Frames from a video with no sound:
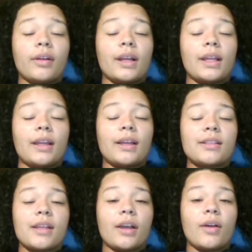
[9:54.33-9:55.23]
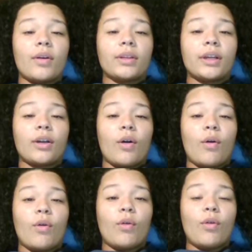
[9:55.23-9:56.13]
ready, because I go on like a
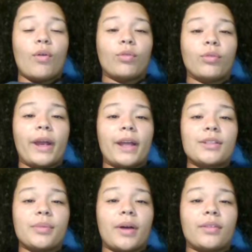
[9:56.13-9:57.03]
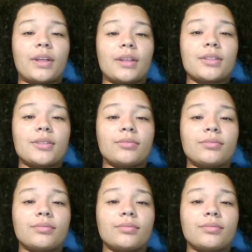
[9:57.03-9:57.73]
whole rant about this.